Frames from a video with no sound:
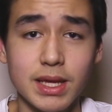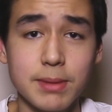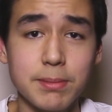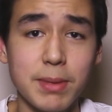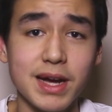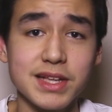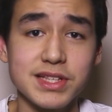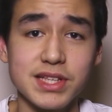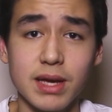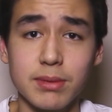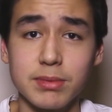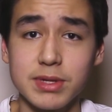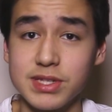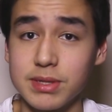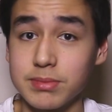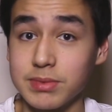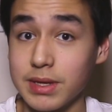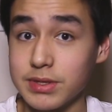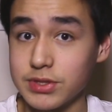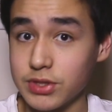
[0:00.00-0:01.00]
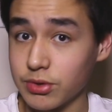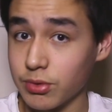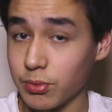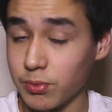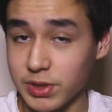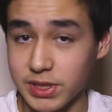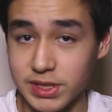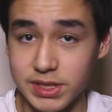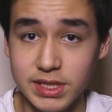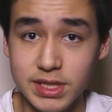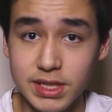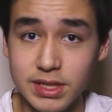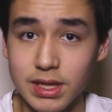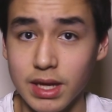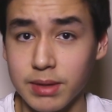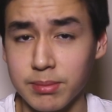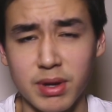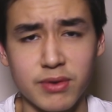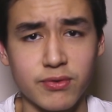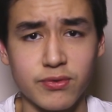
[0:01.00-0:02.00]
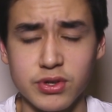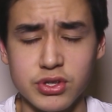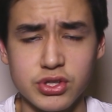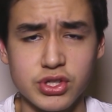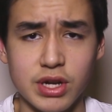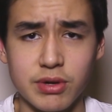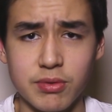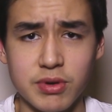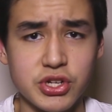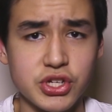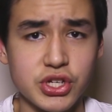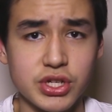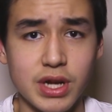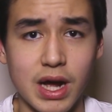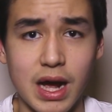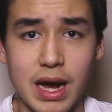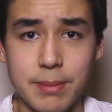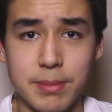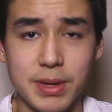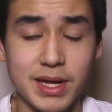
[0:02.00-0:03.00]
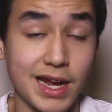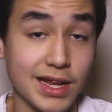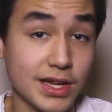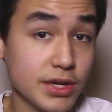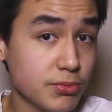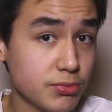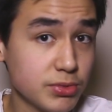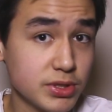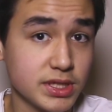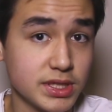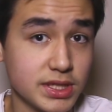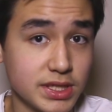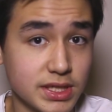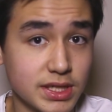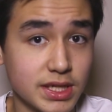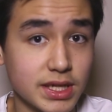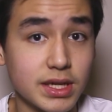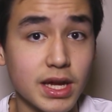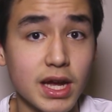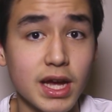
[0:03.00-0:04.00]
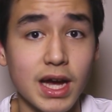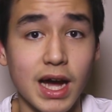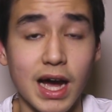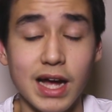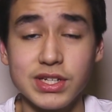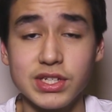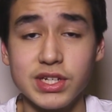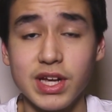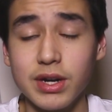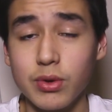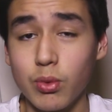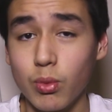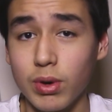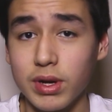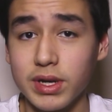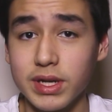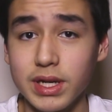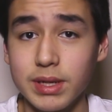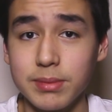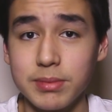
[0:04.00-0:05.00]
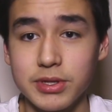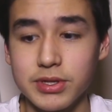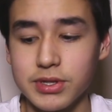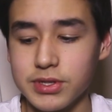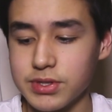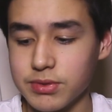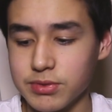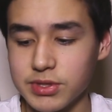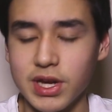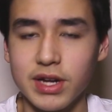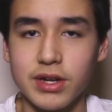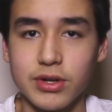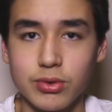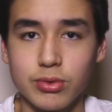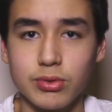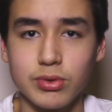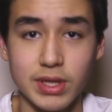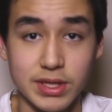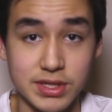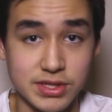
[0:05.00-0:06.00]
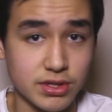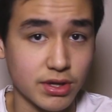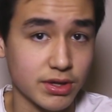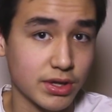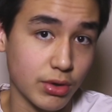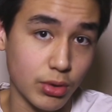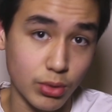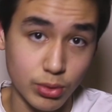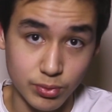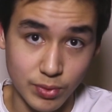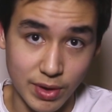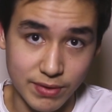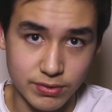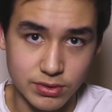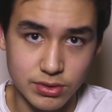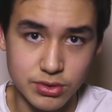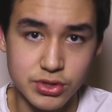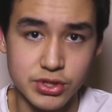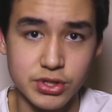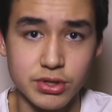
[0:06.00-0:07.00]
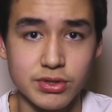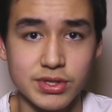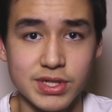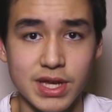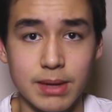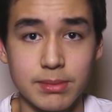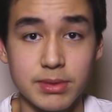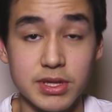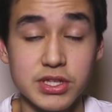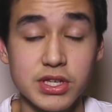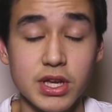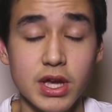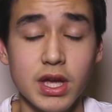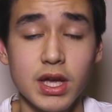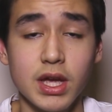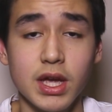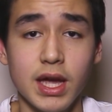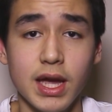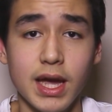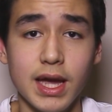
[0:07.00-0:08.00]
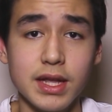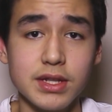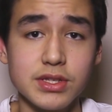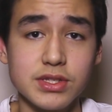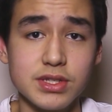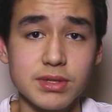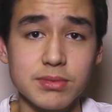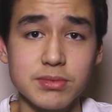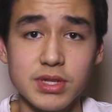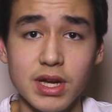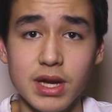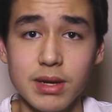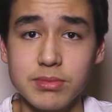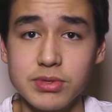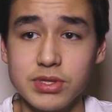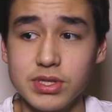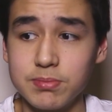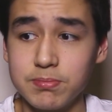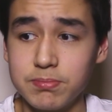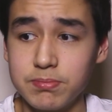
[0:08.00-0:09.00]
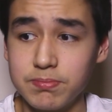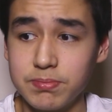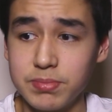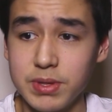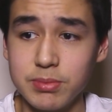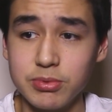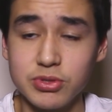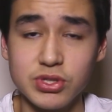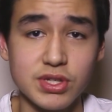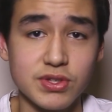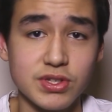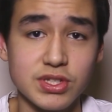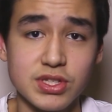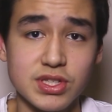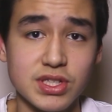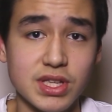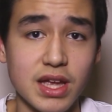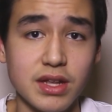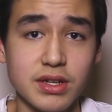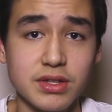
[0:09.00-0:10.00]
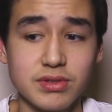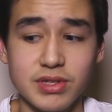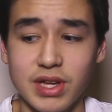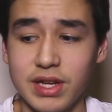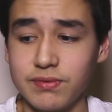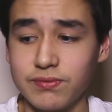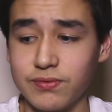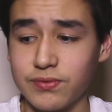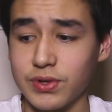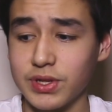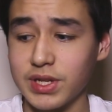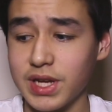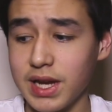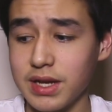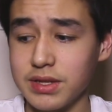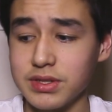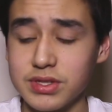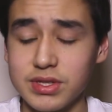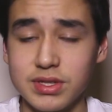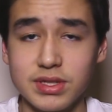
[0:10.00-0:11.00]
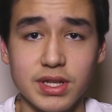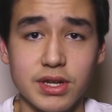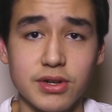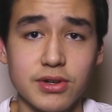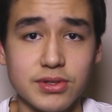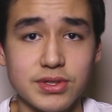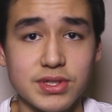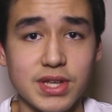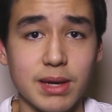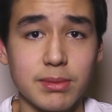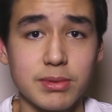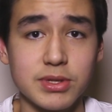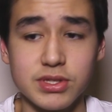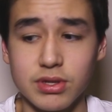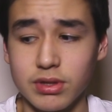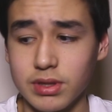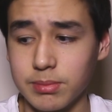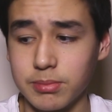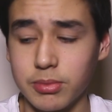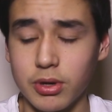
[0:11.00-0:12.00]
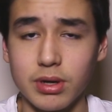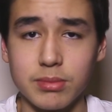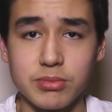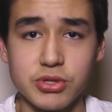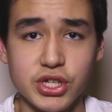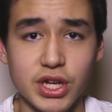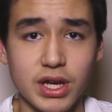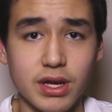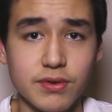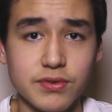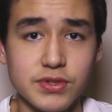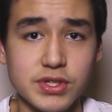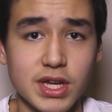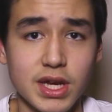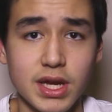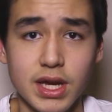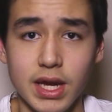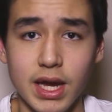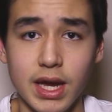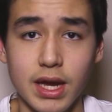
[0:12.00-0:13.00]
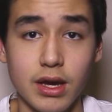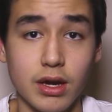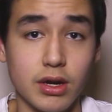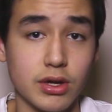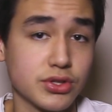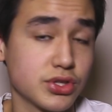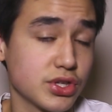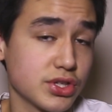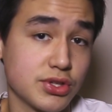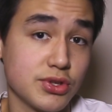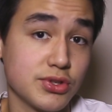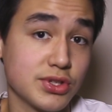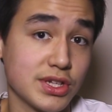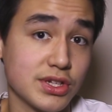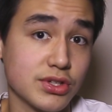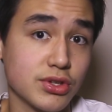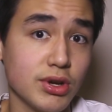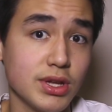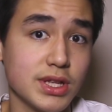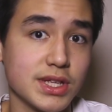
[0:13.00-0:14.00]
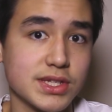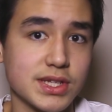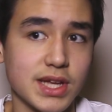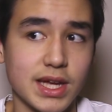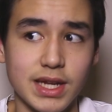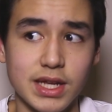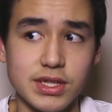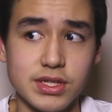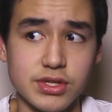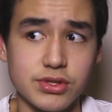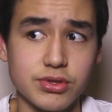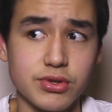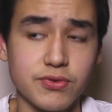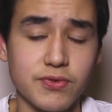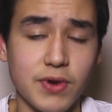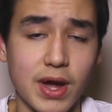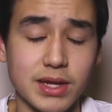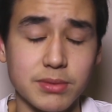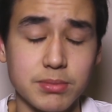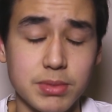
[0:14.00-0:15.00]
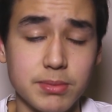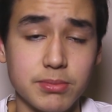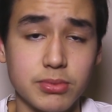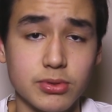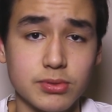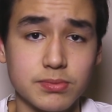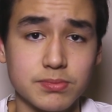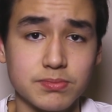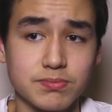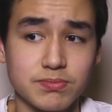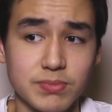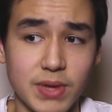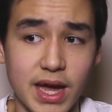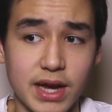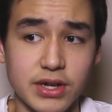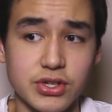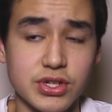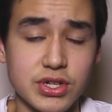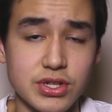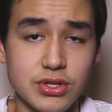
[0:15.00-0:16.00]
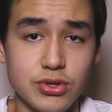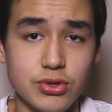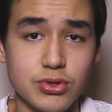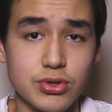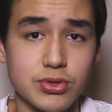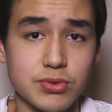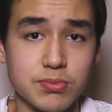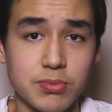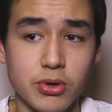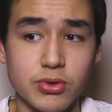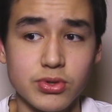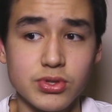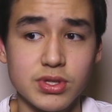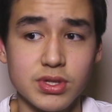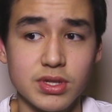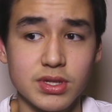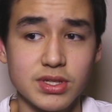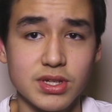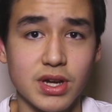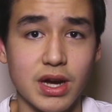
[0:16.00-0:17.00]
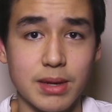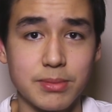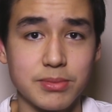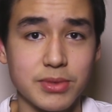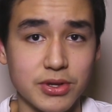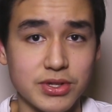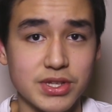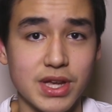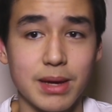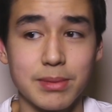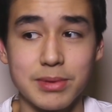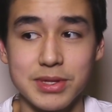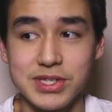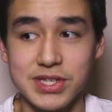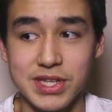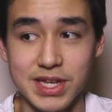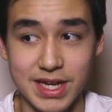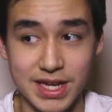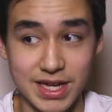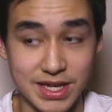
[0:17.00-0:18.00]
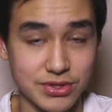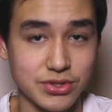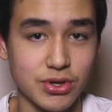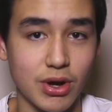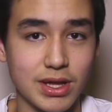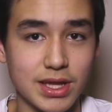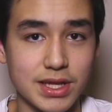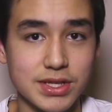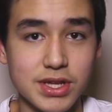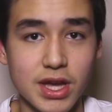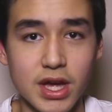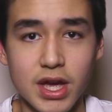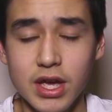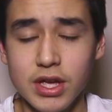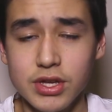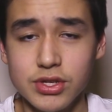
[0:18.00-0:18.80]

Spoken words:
They buy tablets, sometimes they don't really need it. Like my first generation iPad, I didn't really need it, I just kind of wanted it because it was kind of cool and started the whole revolution on tablets. And sometimes people just stand and forget their tablets on the bottom shelves and just use it in toilets, and that's a true fact. People actually use most time their tablets in toilets.